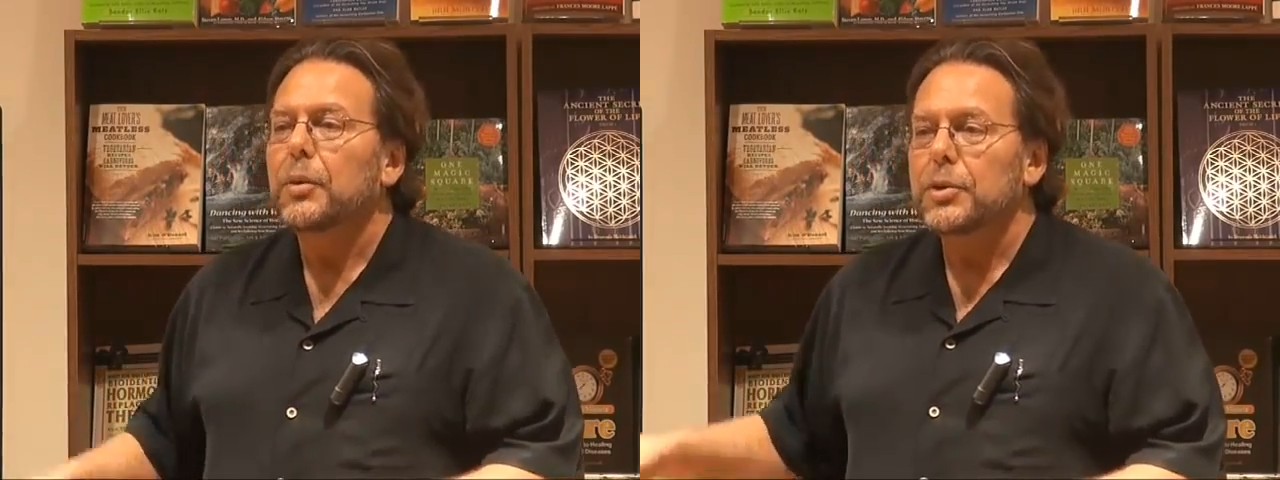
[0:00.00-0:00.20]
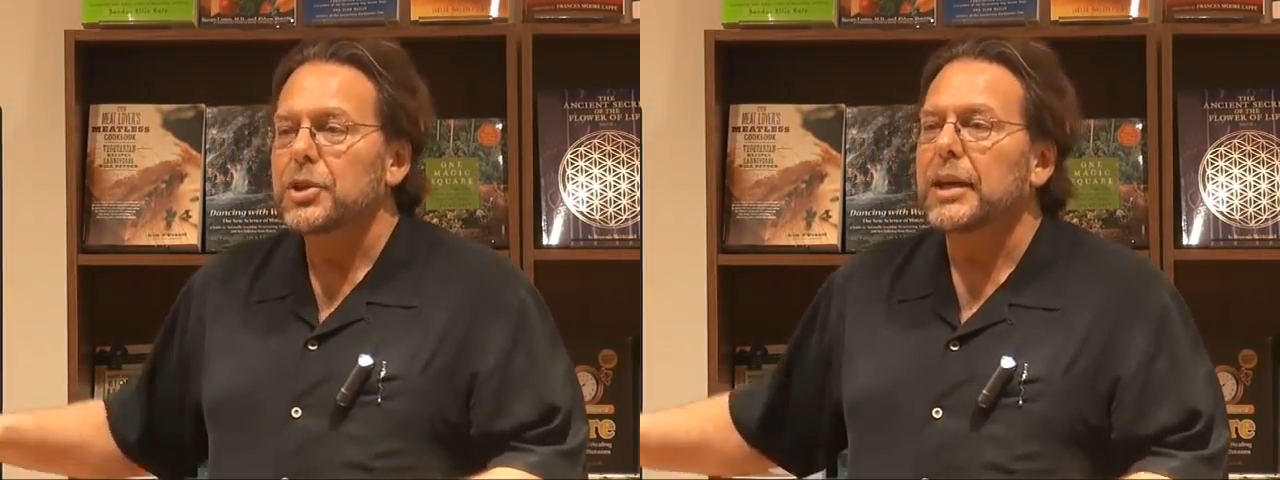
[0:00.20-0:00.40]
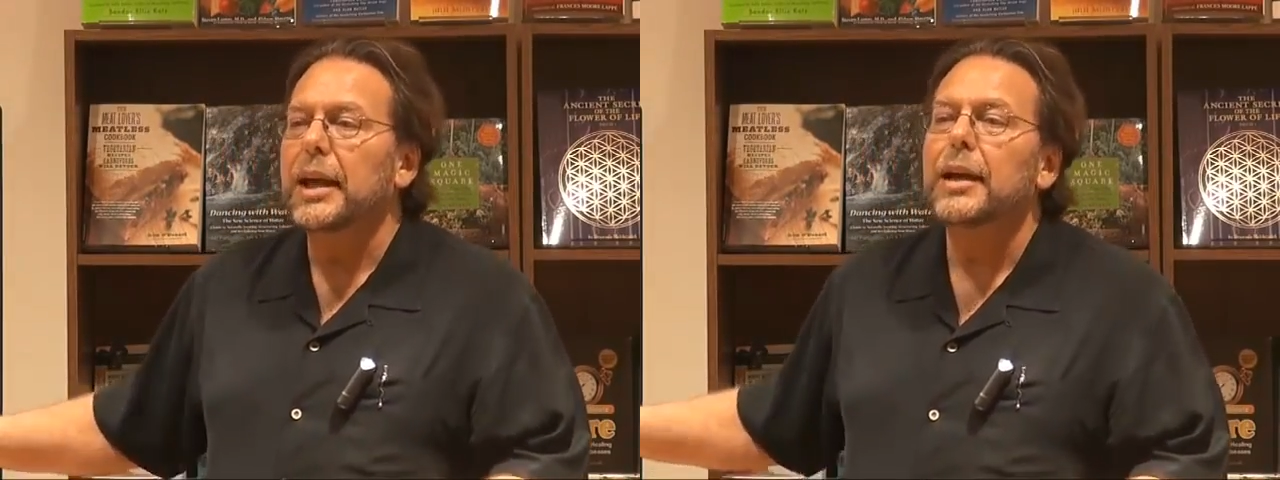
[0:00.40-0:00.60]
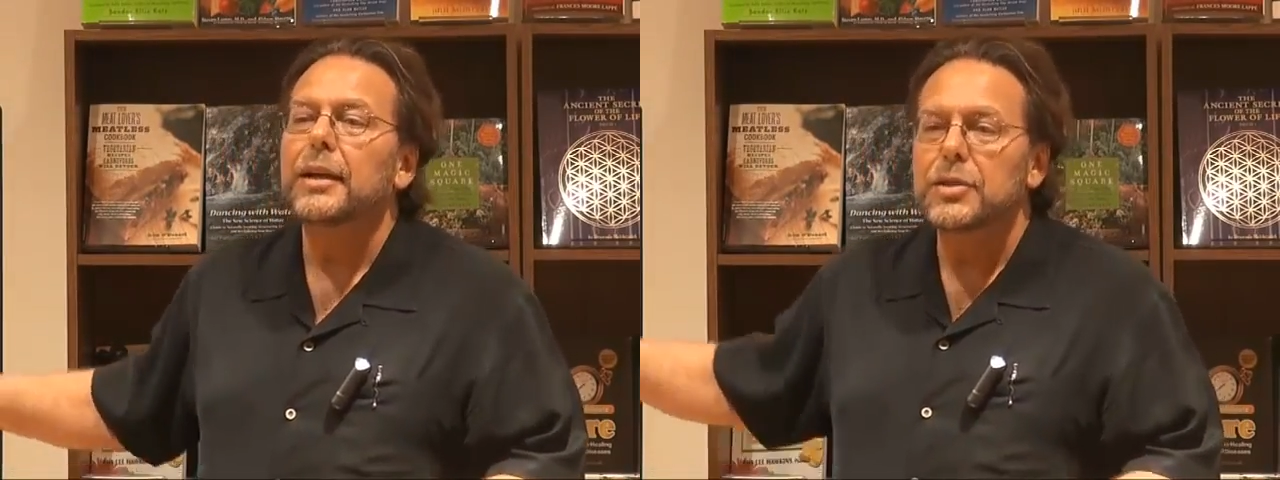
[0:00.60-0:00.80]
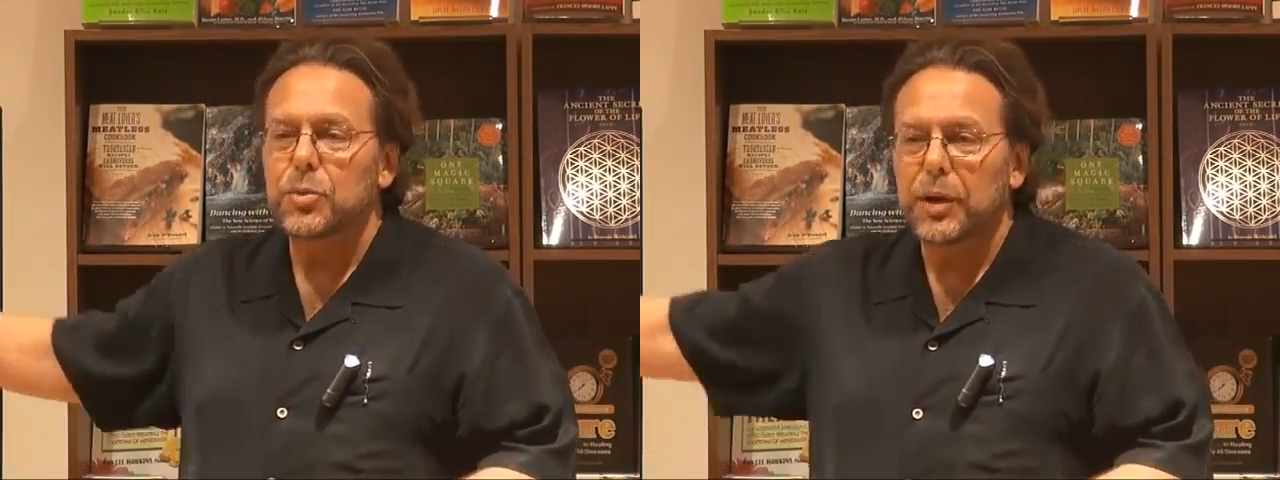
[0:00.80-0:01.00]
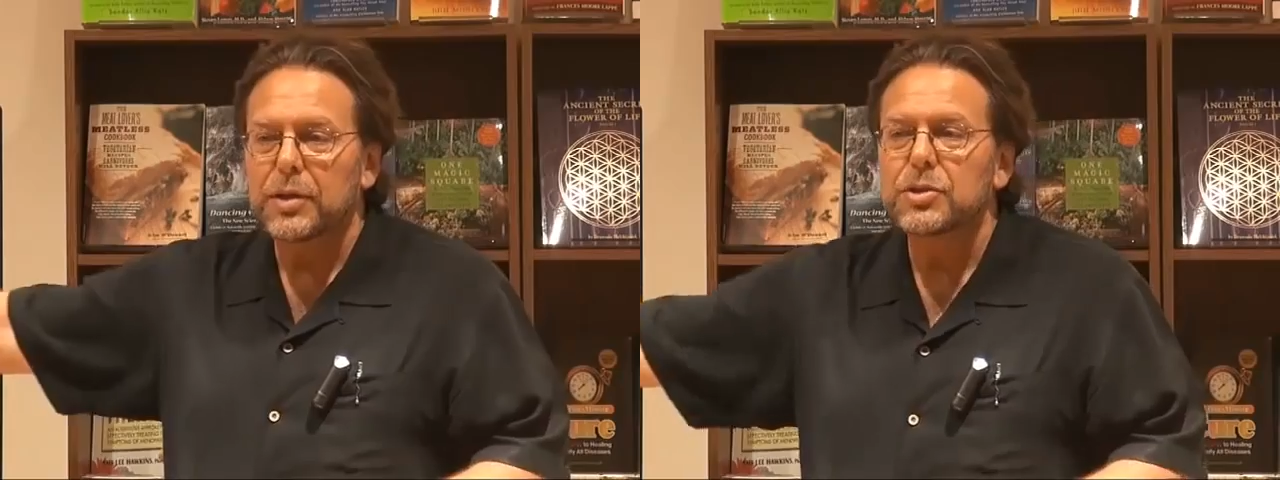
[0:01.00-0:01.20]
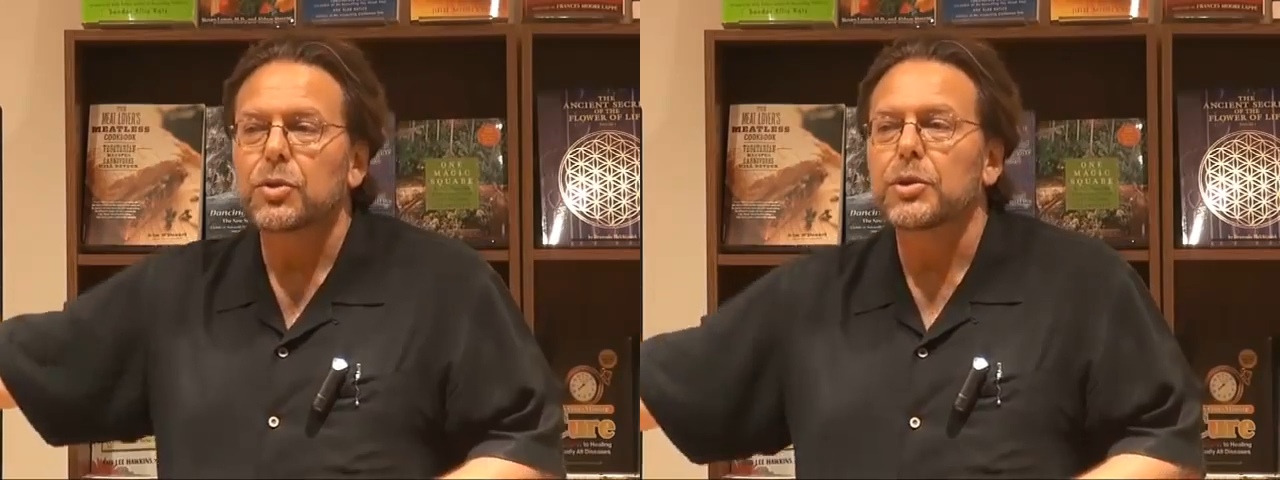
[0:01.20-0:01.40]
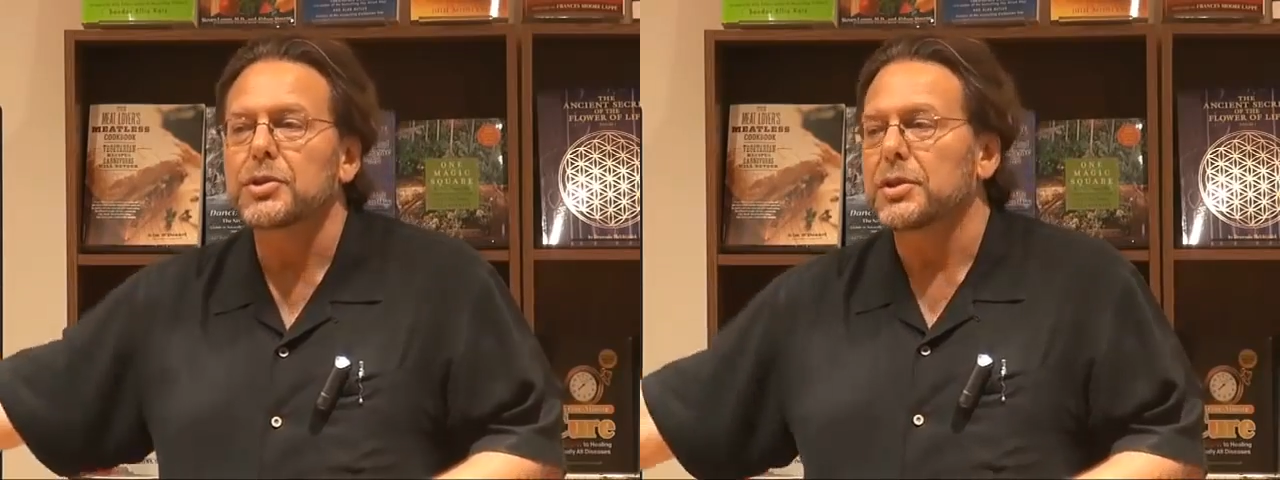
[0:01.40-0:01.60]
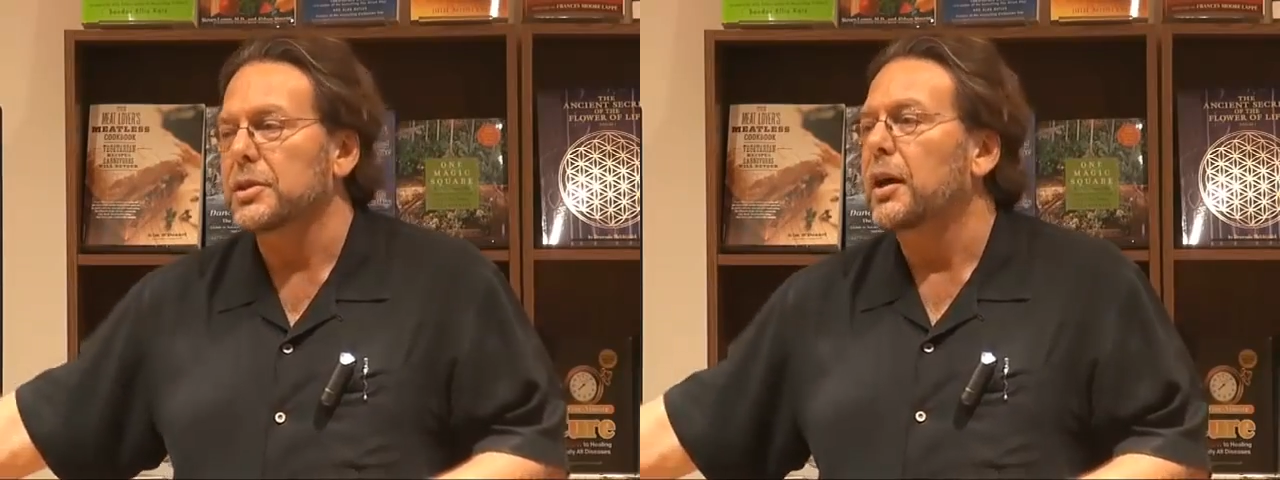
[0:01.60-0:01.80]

which again is one of the sources